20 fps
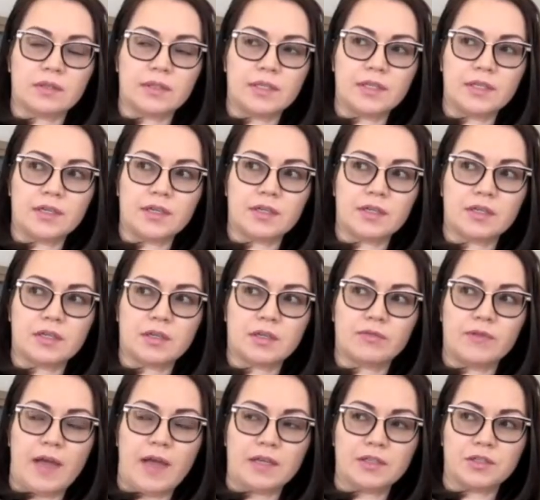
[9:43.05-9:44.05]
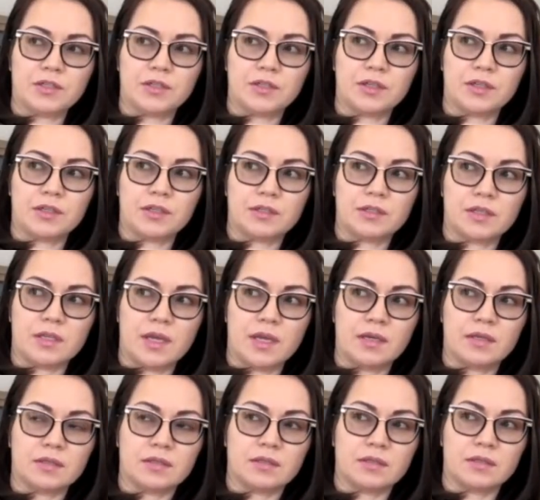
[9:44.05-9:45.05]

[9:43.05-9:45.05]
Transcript: cleaner, faster. Yeah, it's